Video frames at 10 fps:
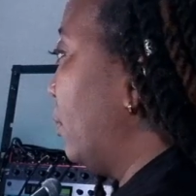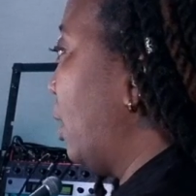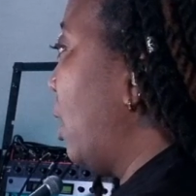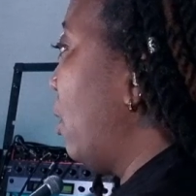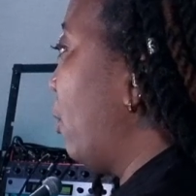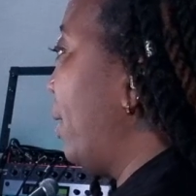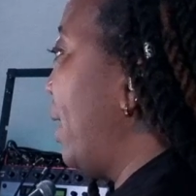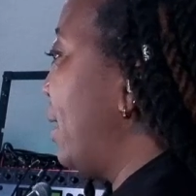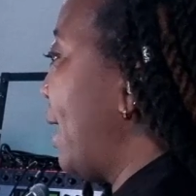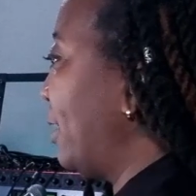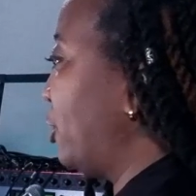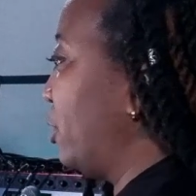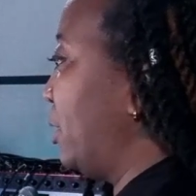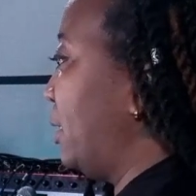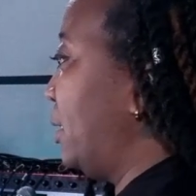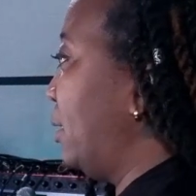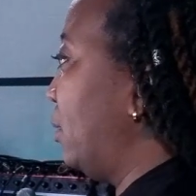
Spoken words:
Oh, and actually,